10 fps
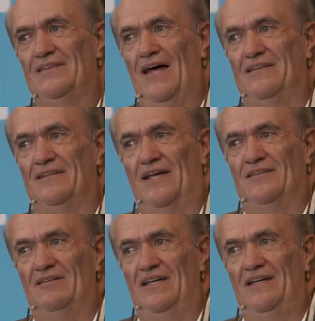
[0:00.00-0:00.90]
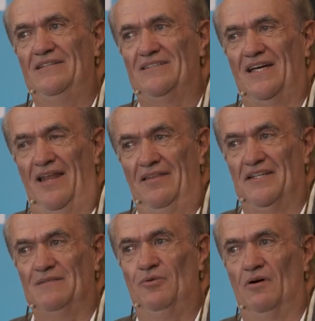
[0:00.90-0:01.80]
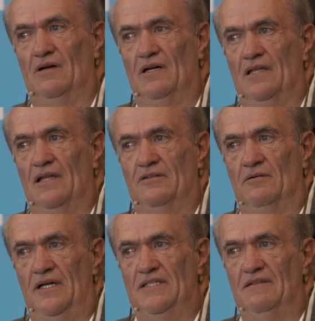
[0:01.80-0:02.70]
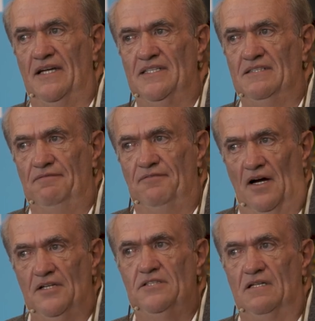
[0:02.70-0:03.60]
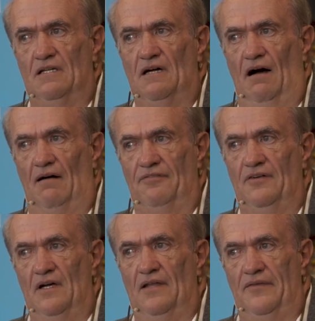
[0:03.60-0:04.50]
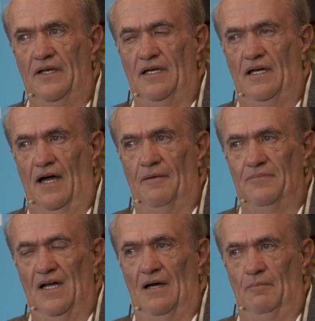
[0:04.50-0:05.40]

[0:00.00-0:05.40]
that, that there is in this book, it, there is a, it is a version of the, um,